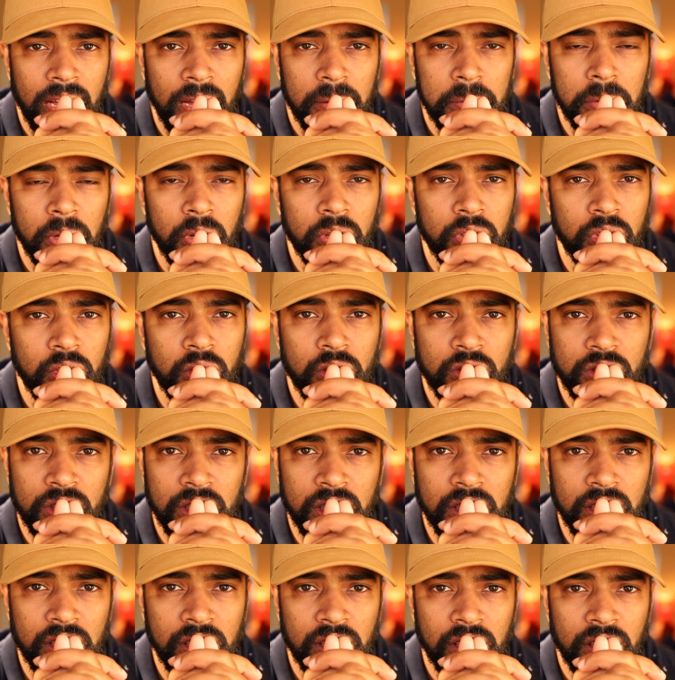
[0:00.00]
I'm not
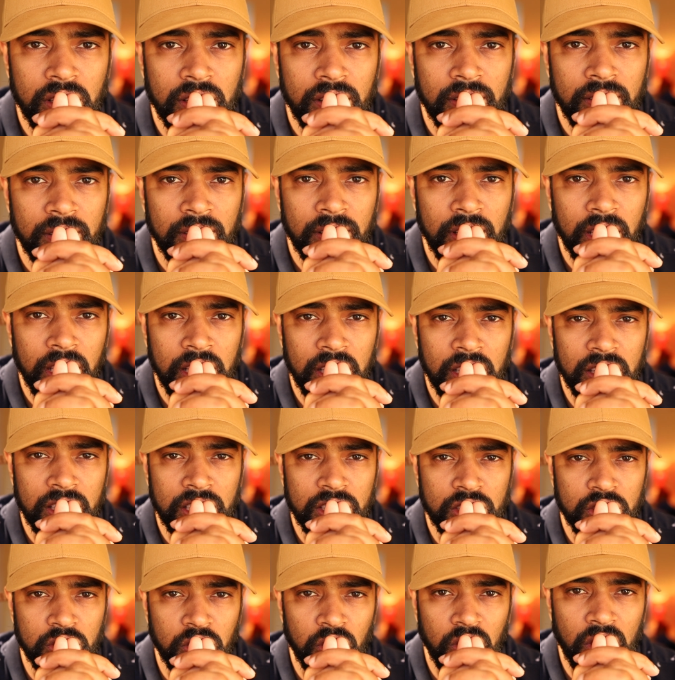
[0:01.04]
using any
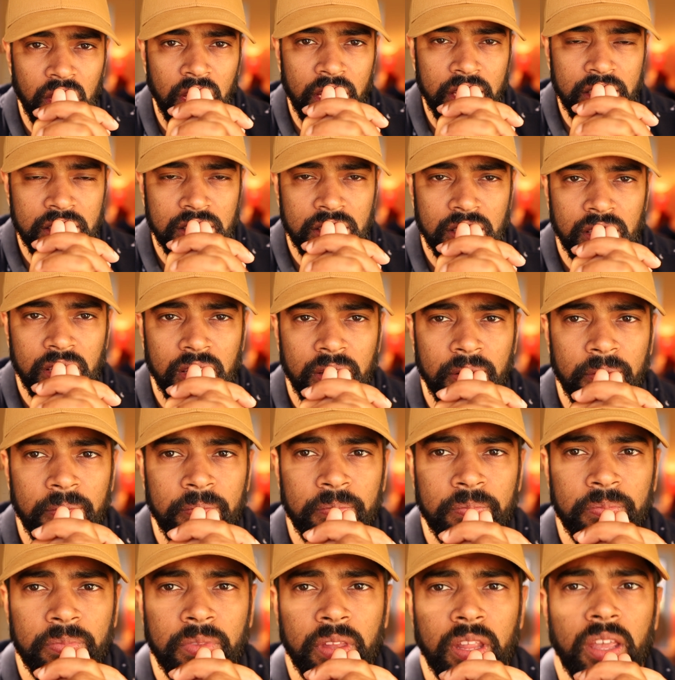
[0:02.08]
additional light
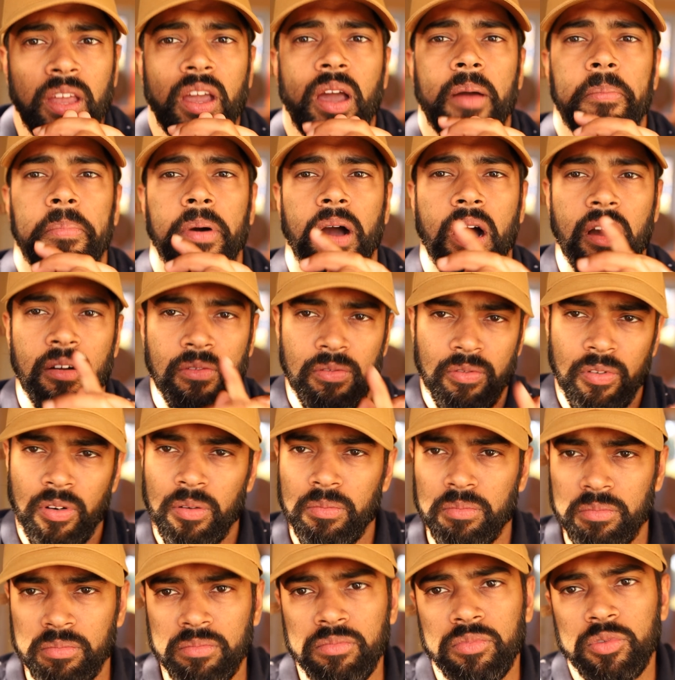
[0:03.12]
apart
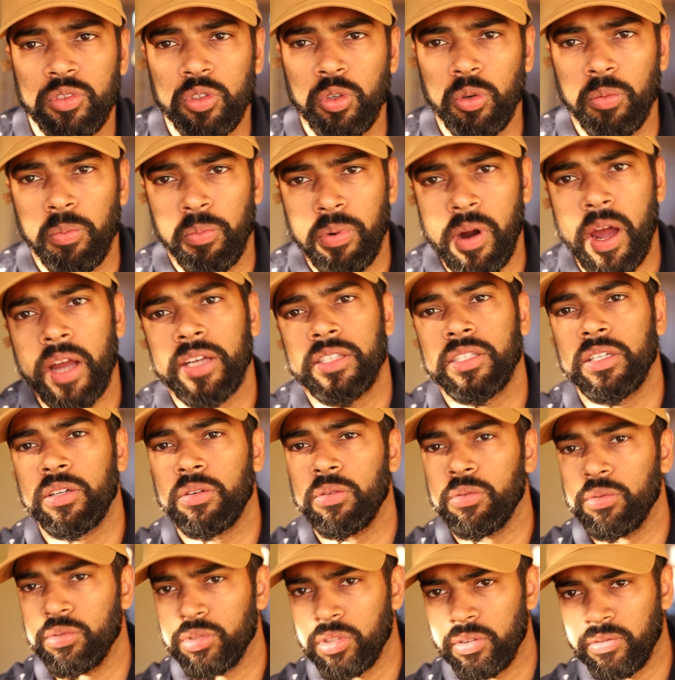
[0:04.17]
from two
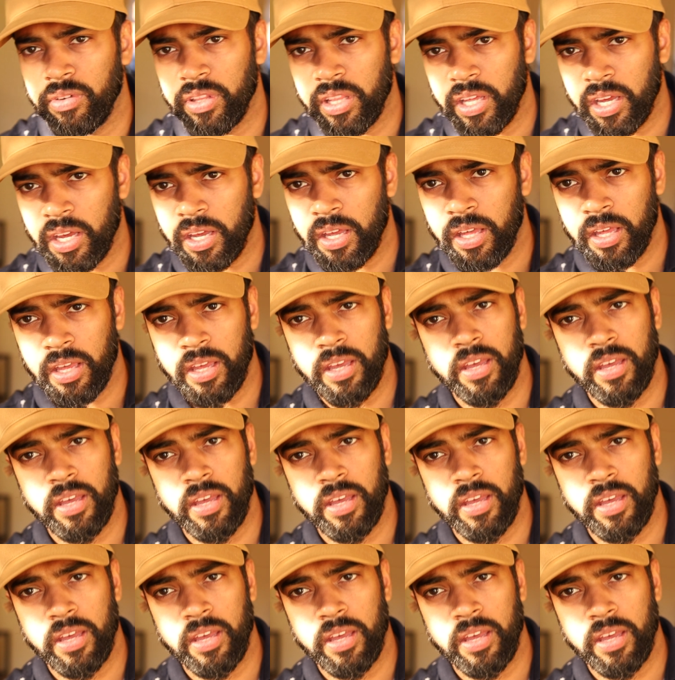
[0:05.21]
practicals over there.